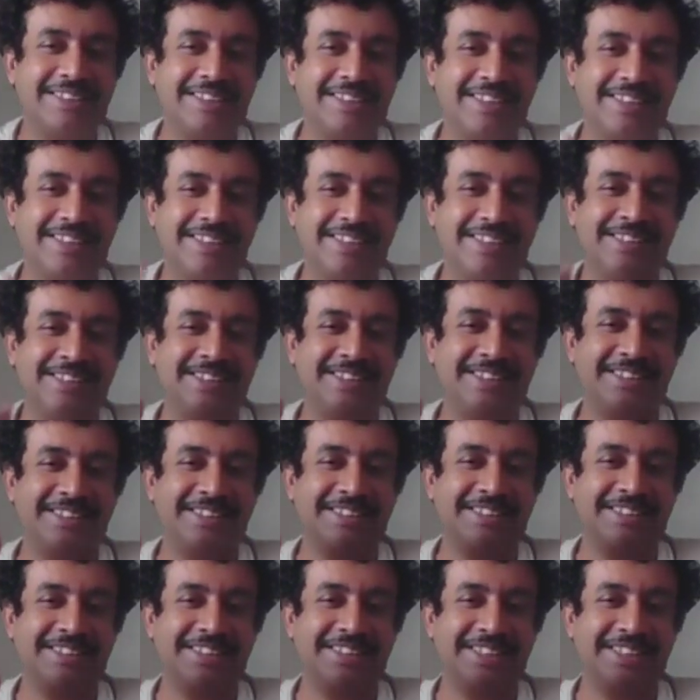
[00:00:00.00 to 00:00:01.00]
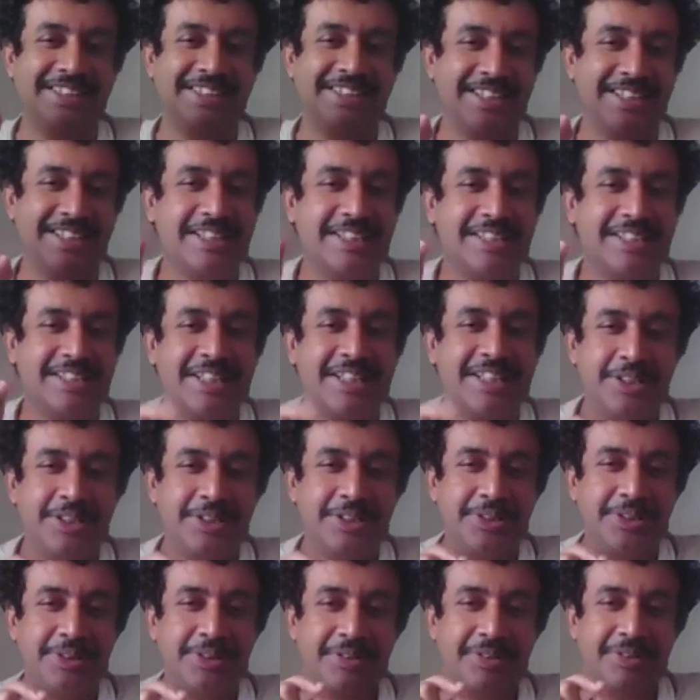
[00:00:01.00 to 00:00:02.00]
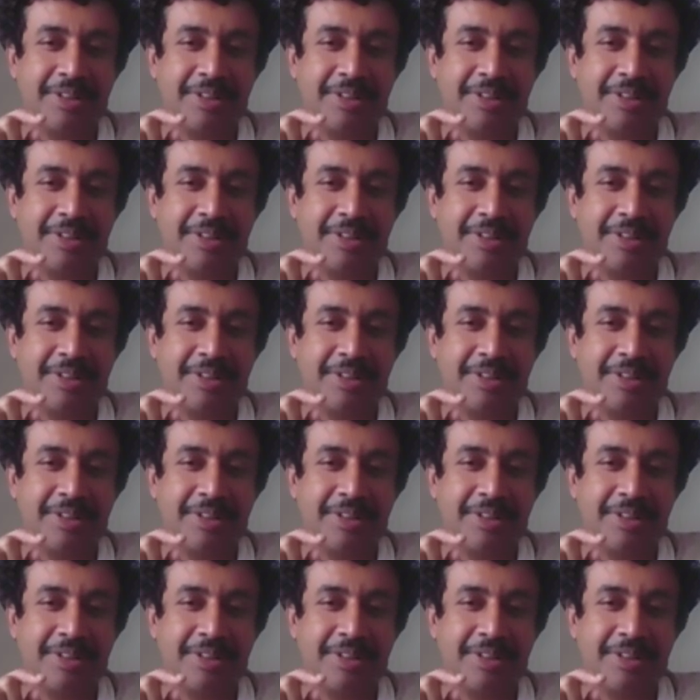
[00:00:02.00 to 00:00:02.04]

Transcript: uh, they suggest to